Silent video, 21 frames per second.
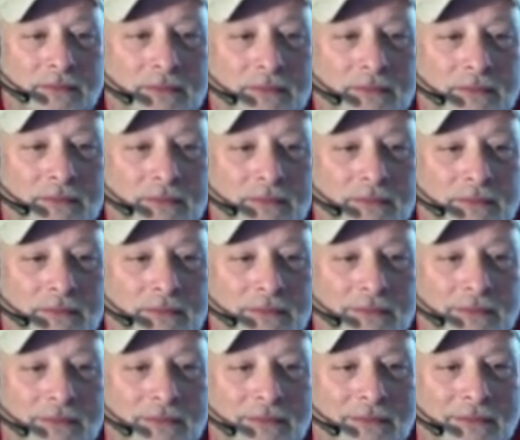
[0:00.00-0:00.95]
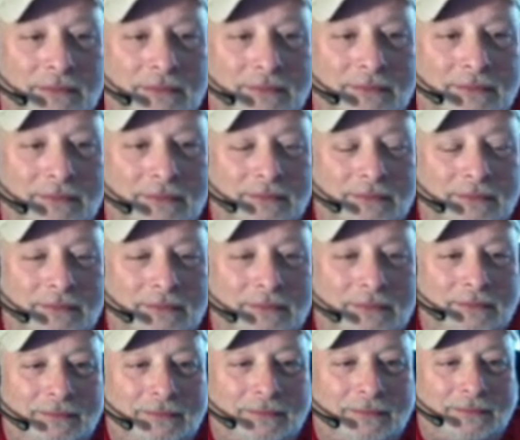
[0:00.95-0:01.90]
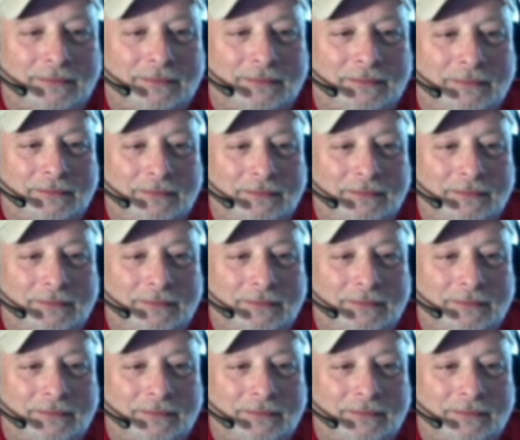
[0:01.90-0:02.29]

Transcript: The person shown says nothing.